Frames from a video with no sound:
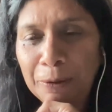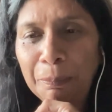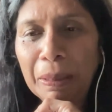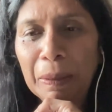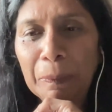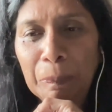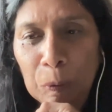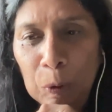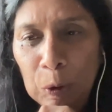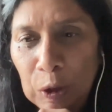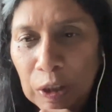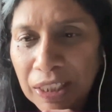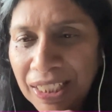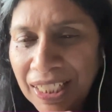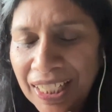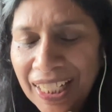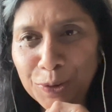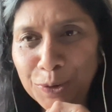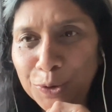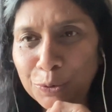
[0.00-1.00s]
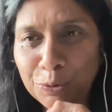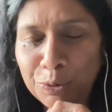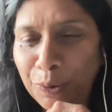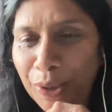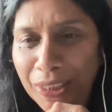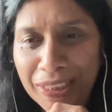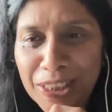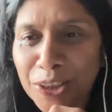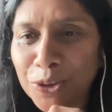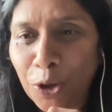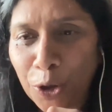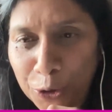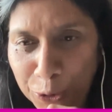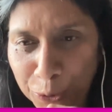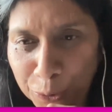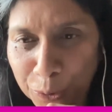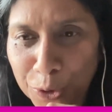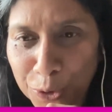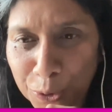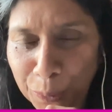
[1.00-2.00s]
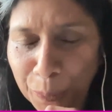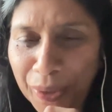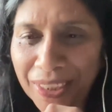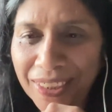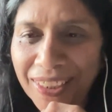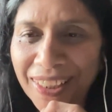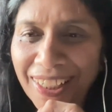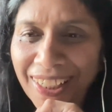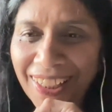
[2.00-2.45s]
people. One is not used to it.